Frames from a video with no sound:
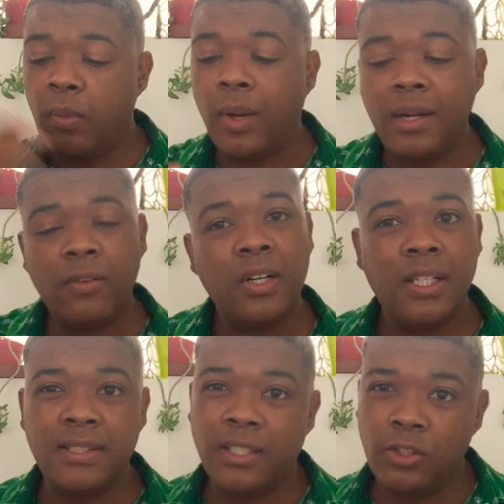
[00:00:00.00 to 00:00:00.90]
whatever it
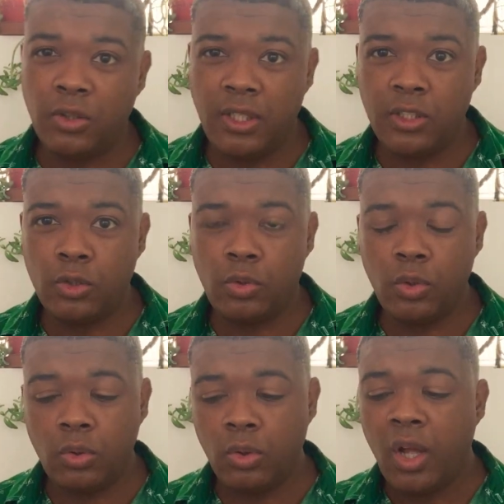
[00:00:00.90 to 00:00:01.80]
is that you need to
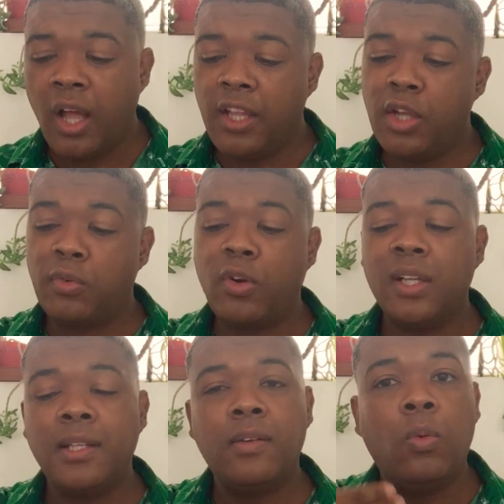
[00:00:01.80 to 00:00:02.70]
do, you've
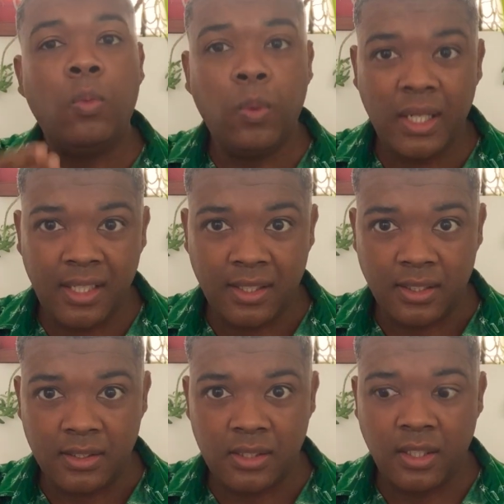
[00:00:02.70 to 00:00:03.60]
got that
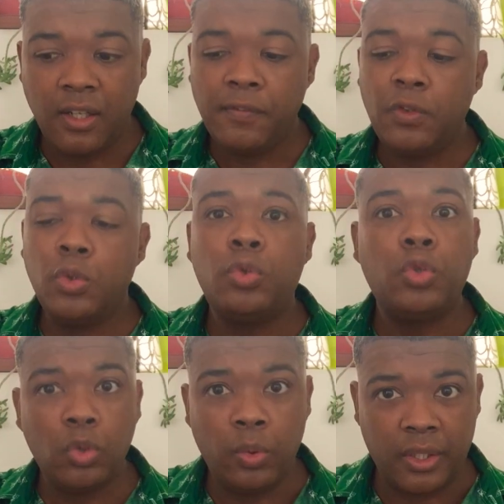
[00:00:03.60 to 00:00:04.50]
willingness to
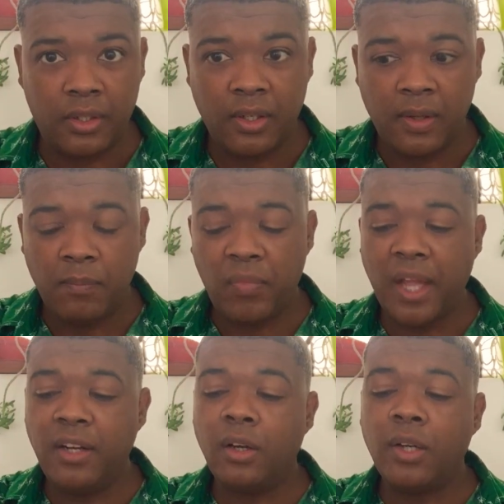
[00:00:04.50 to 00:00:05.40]
do it.
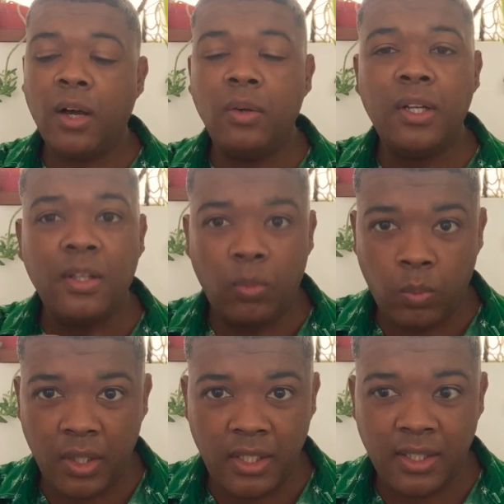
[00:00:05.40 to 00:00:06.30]
And not only the
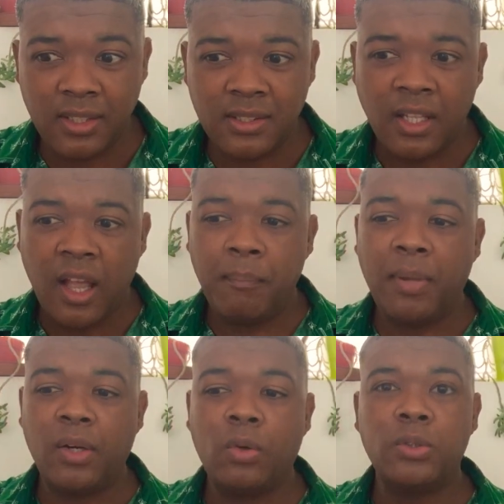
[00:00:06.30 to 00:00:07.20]
willingness,
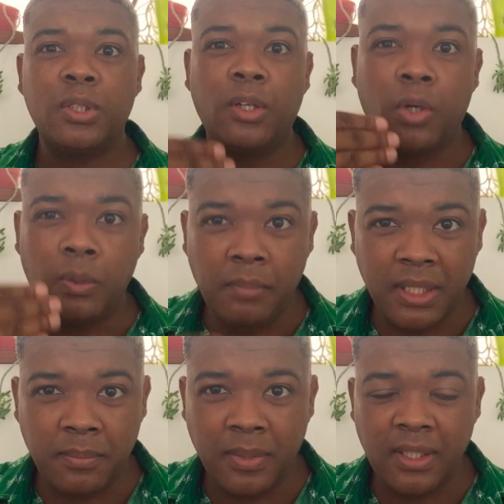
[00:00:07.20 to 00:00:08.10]
but also the
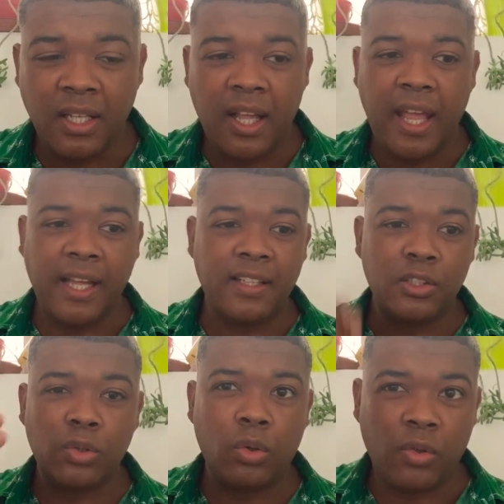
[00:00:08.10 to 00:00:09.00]
commitment and the
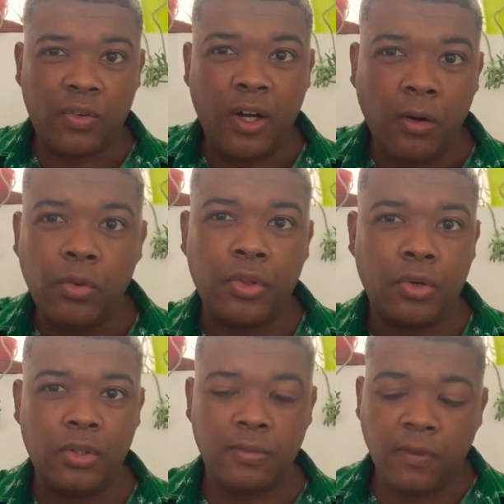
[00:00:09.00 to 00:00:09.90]
sort of go
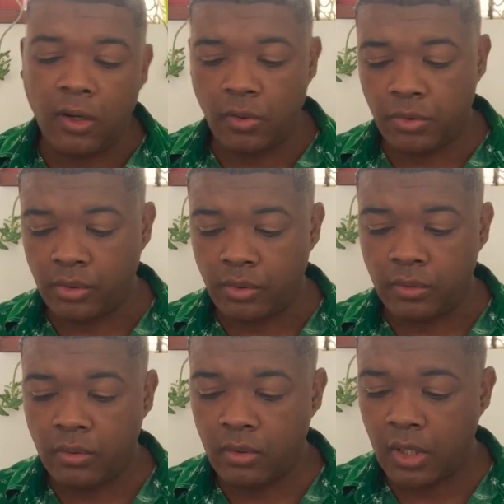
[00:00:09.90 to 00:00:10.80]
through, the follow
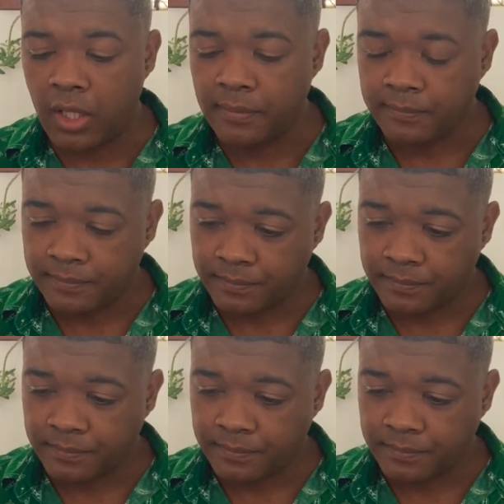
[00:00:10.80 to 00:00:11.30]
through, okay?